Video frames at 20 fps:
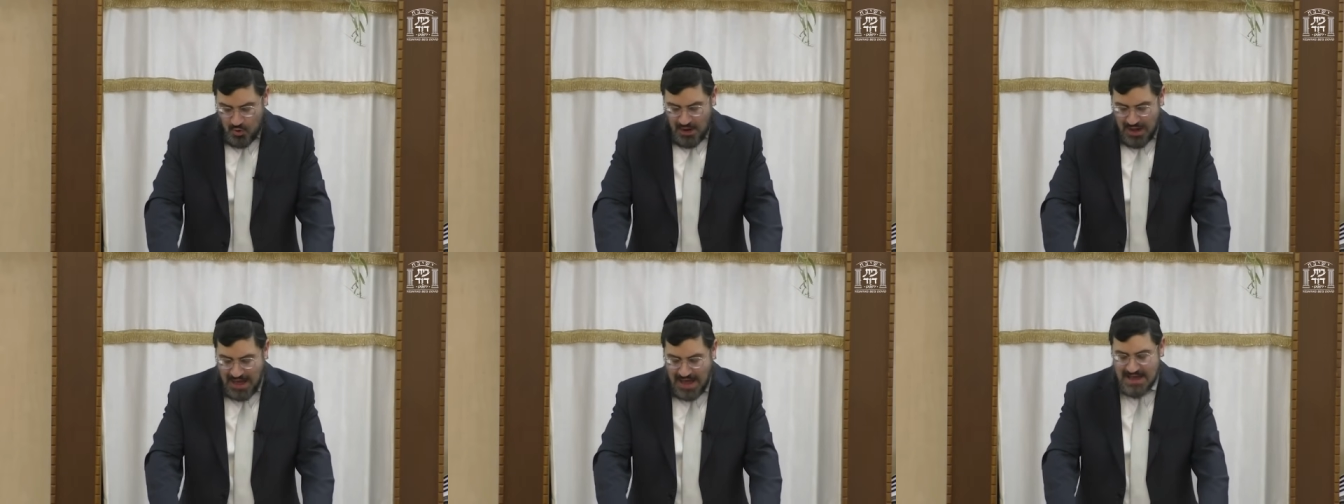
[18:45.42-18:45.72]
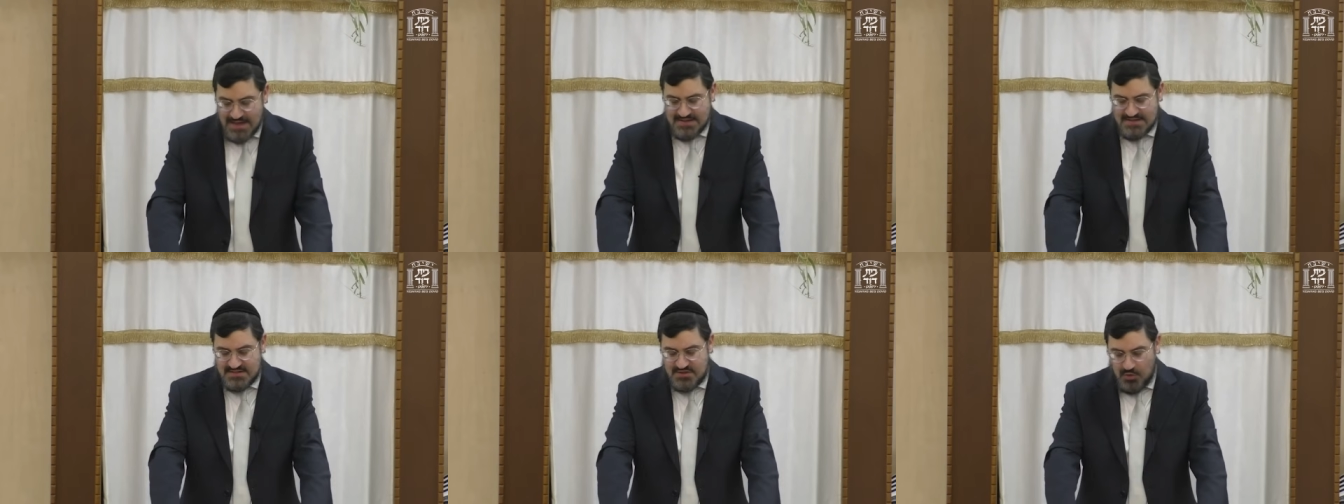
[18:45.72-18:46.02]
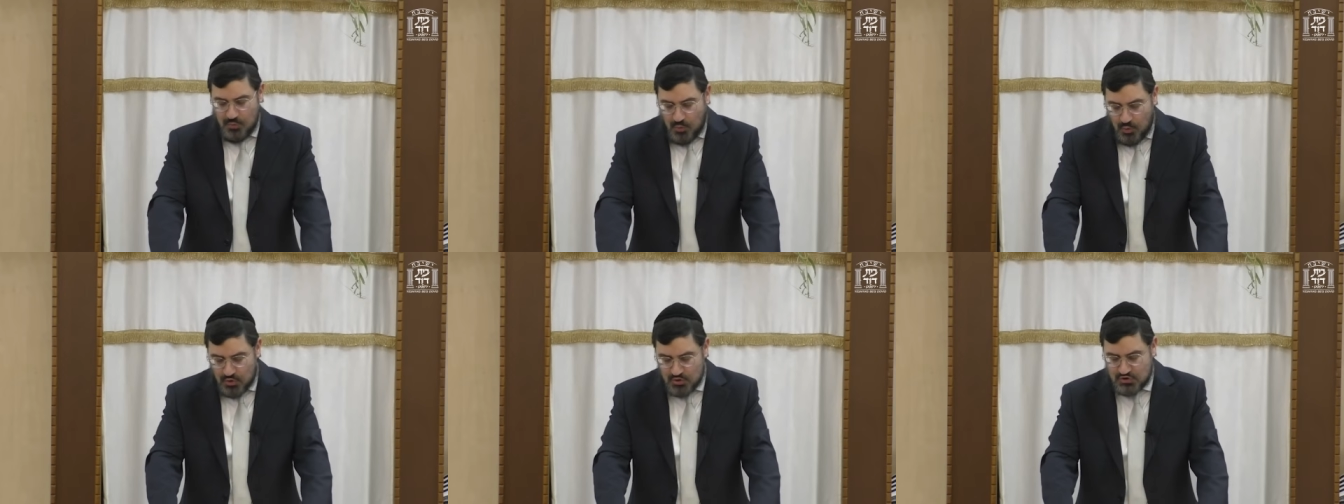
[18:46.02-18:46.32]
as
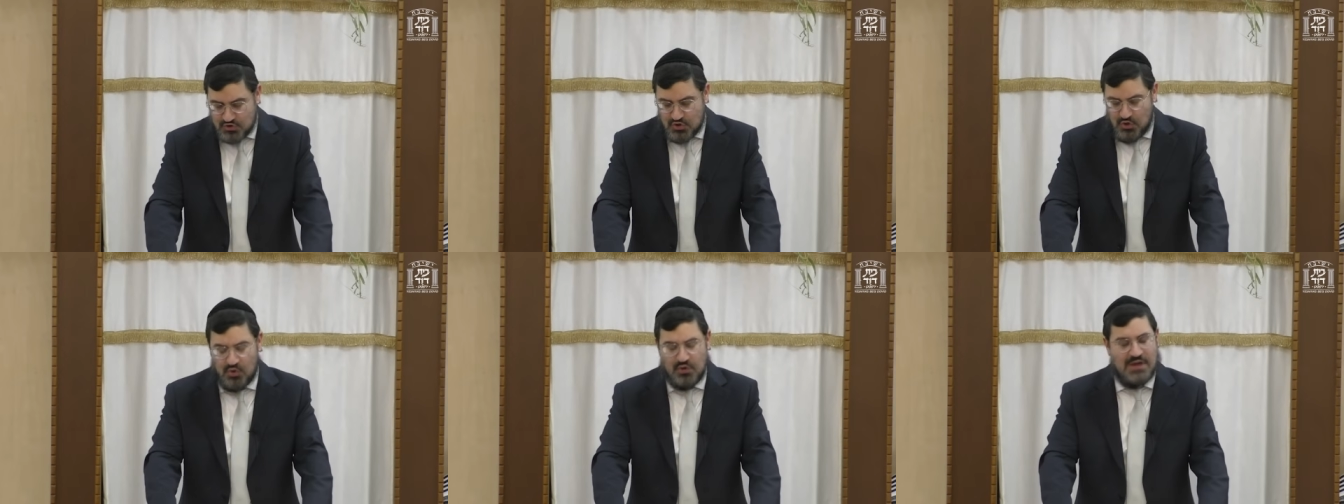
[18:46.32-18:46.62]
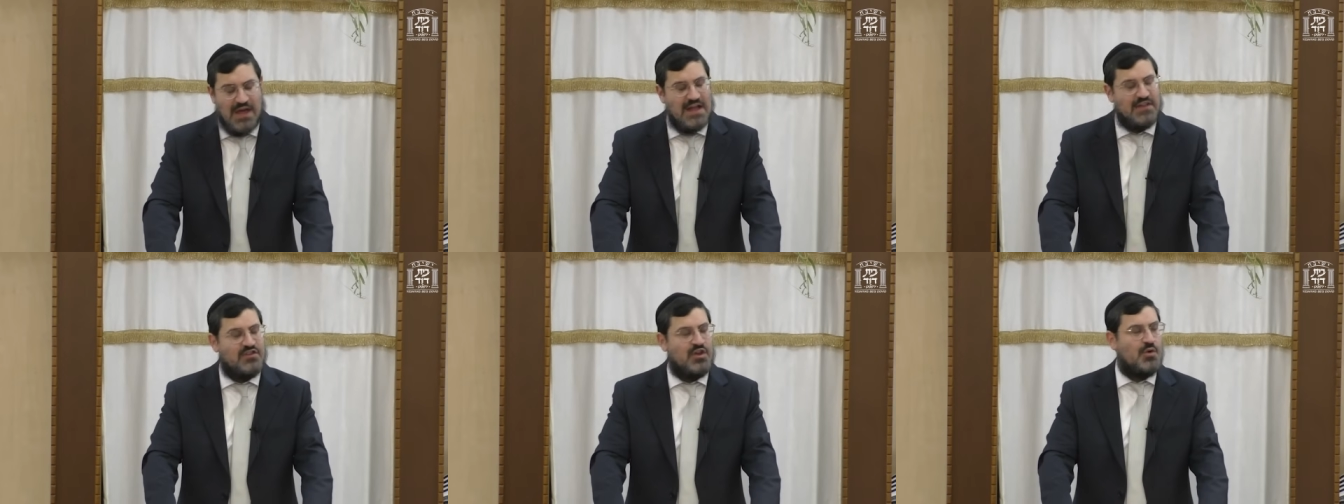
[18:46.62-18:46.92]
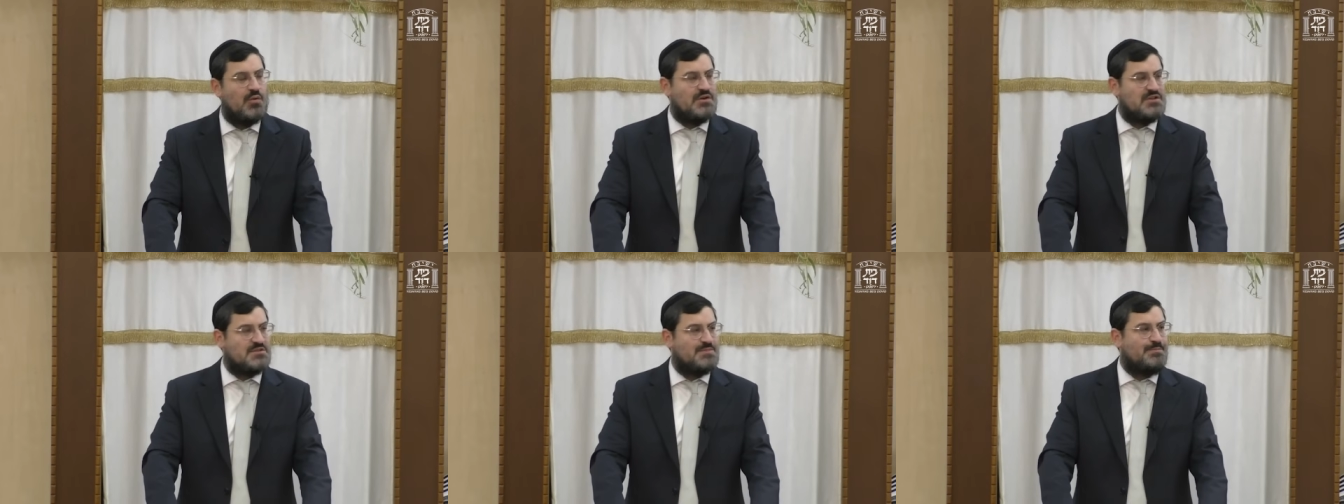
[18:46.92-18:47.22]
the Warsaw
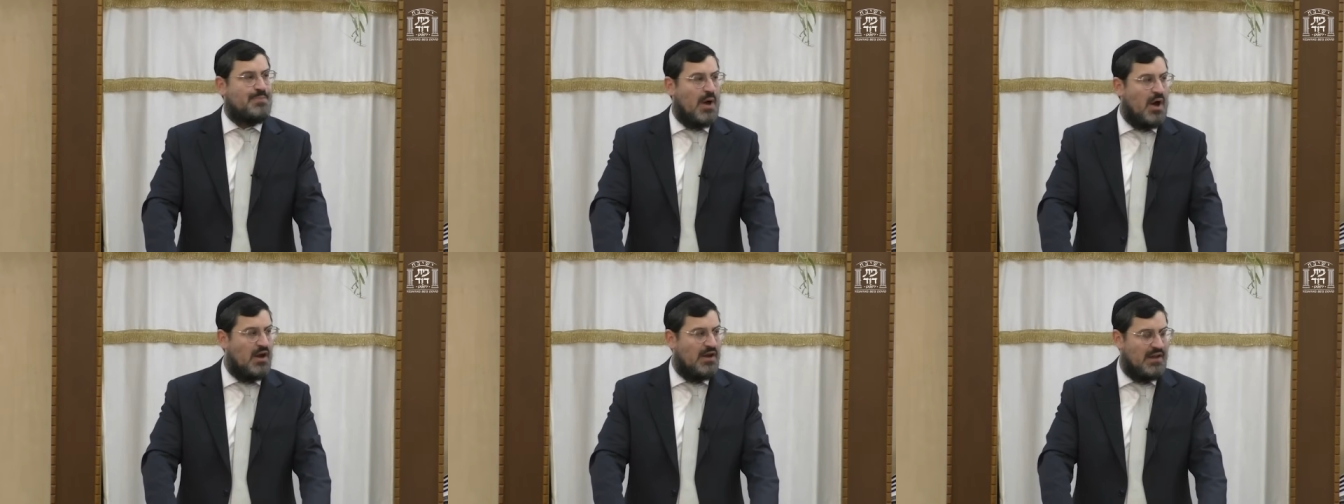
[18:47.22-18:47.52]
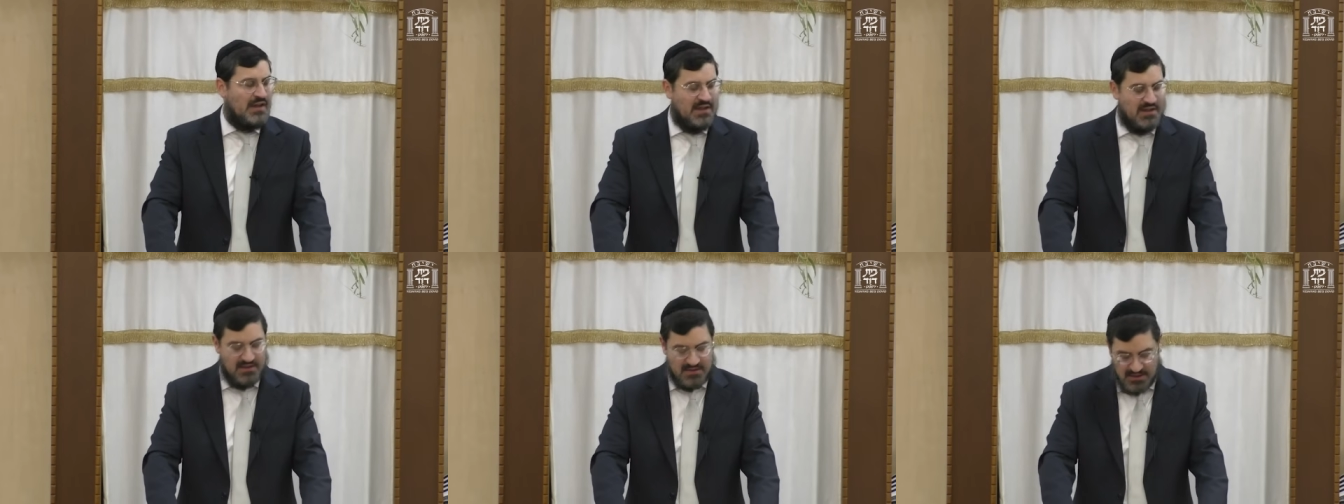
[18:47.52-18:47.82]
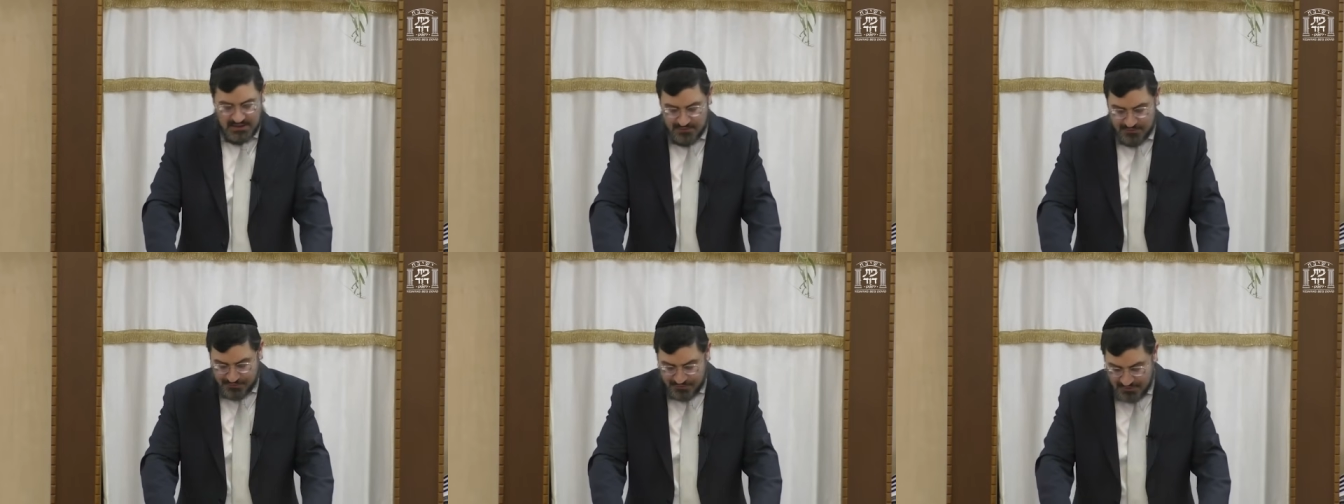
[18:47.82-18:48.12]
ghetto is burning
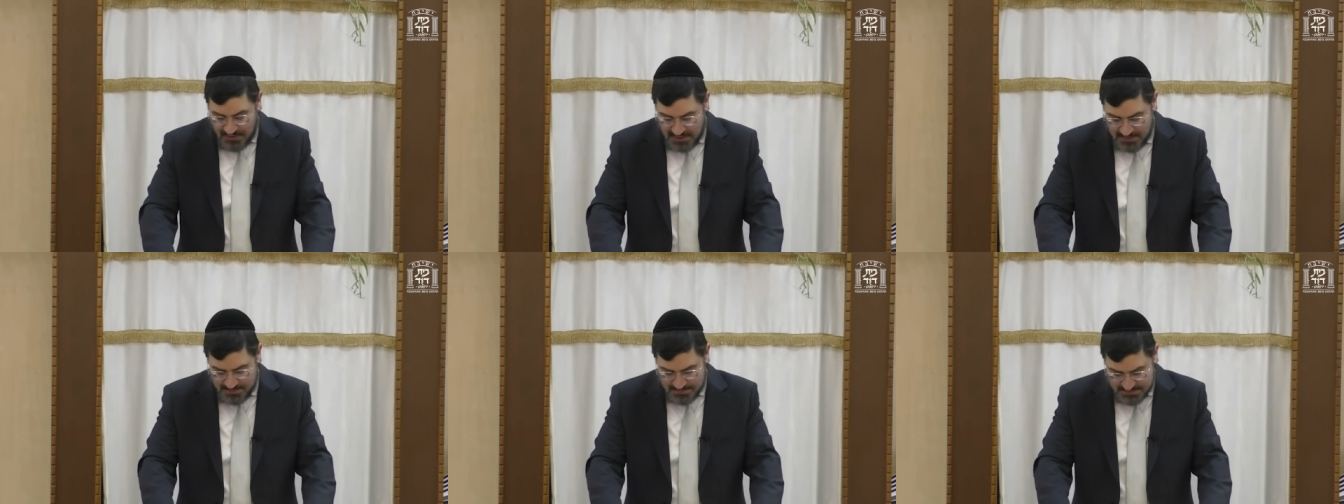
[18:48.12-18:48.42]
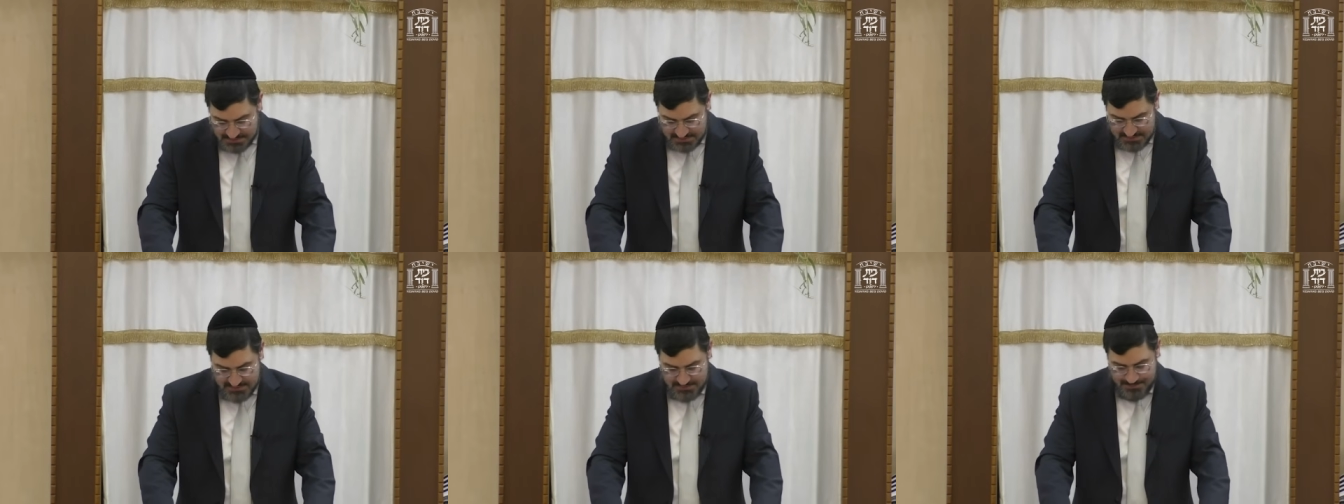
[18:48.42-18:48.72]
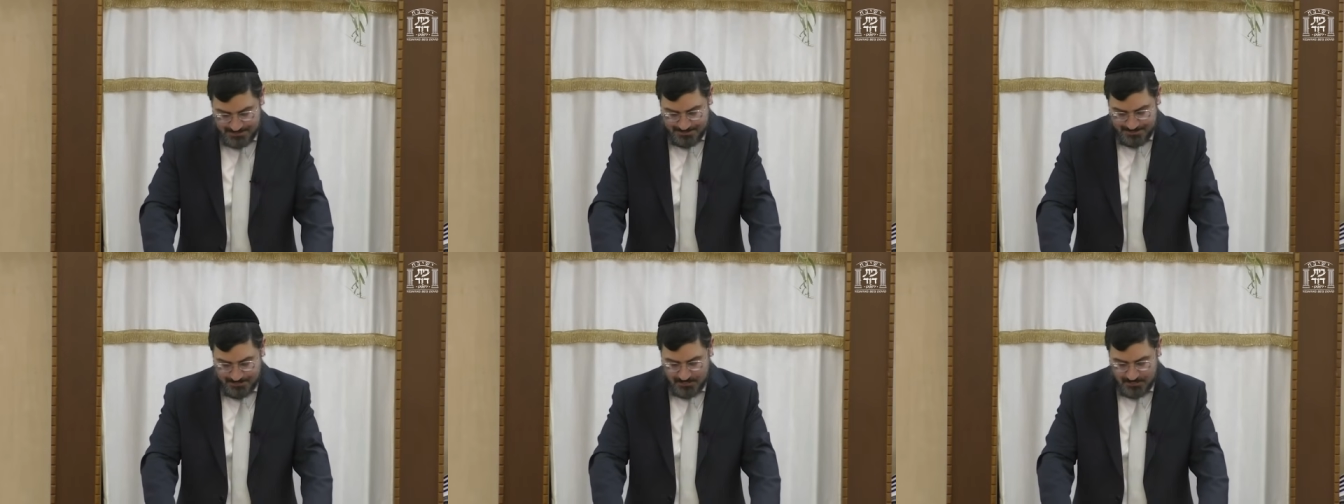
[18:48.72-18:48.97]
in flames.